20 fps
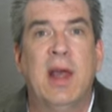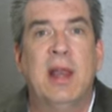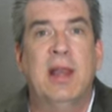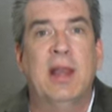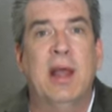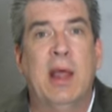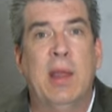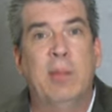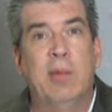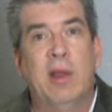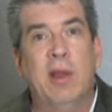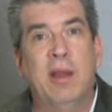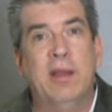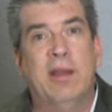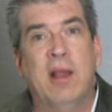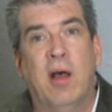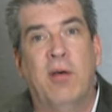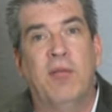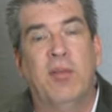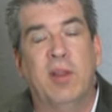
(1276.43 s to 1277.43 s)
Now I'm going to
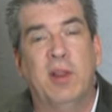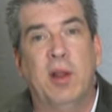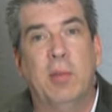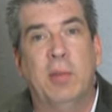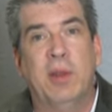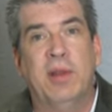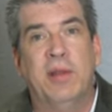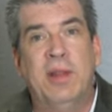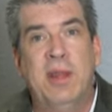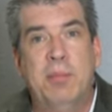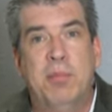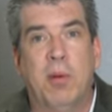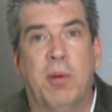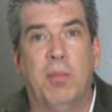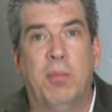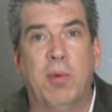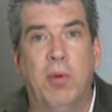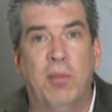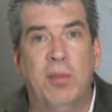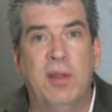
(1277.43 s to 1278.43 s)
delve a little bit deeper
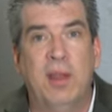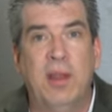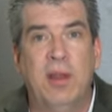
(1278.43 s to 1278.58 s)
both